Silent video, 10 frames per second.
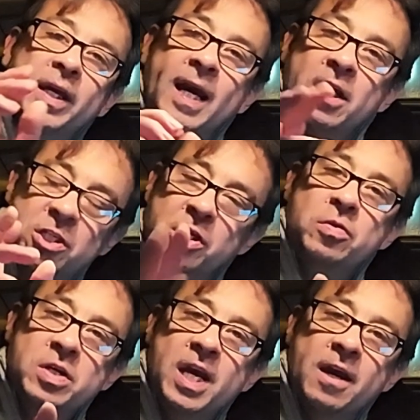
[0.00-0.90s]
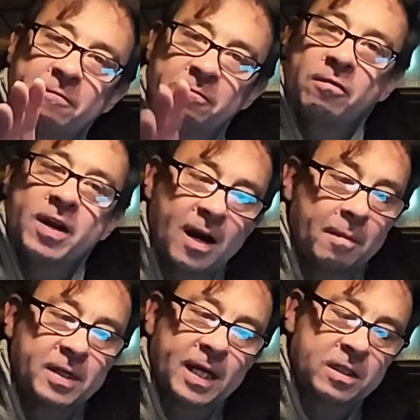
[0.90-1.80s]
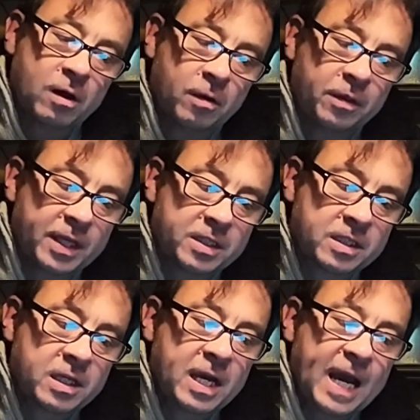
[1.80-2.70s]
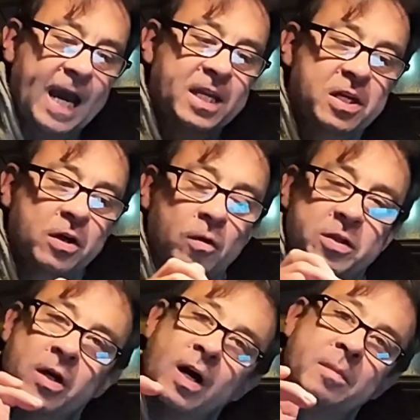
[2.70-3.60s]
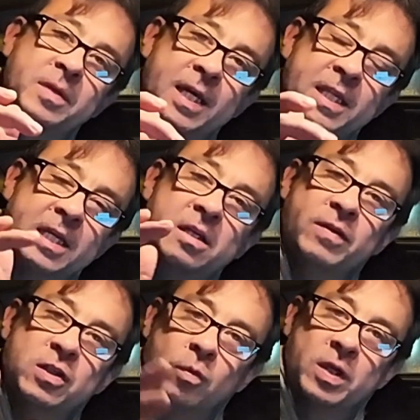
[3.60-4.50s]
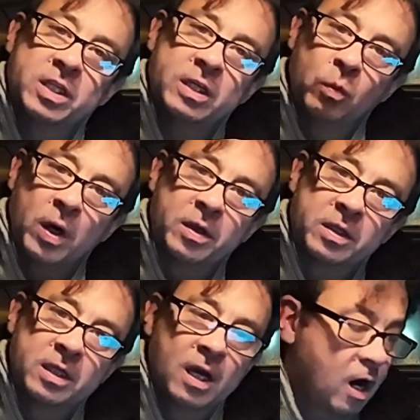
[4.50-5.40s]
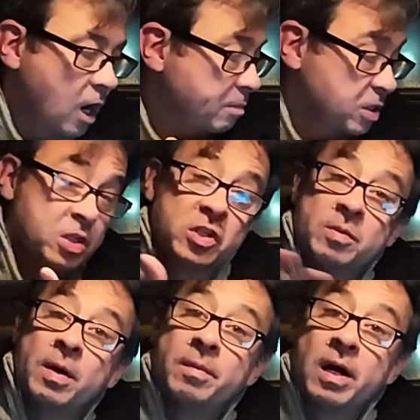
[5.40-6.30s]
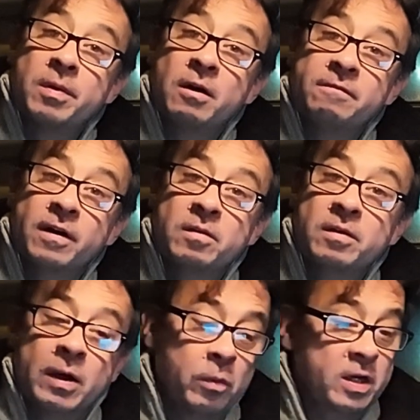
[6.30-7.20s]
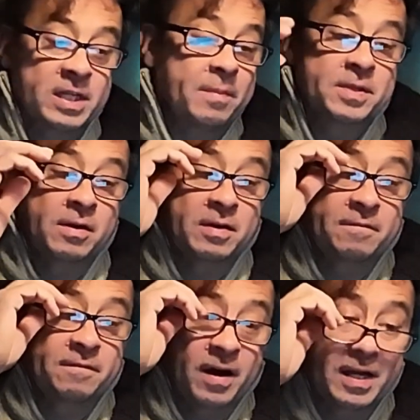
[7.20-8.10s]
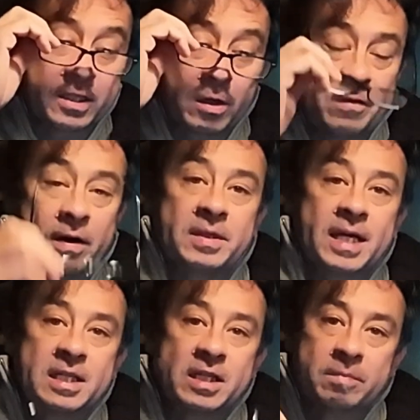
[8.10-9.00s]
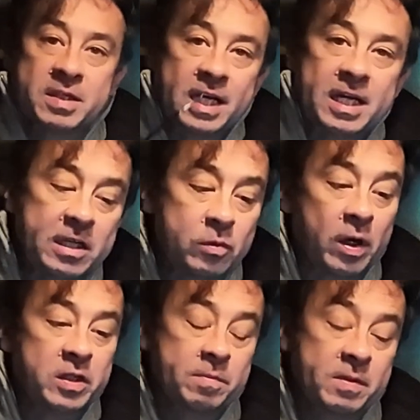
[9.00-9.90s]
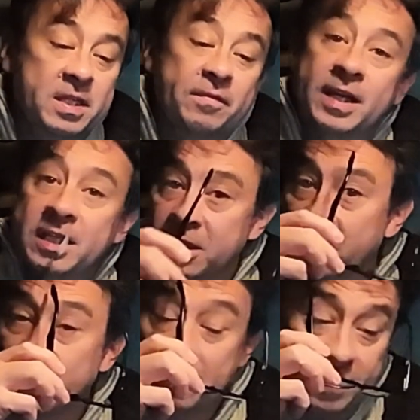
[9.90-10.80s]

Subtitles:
get a 2-year free update on this, and you can also update the individual ones that you want. I'm just using my mobile phone. It works absolutely fine. So I've updated the Mercedes one specifically to do this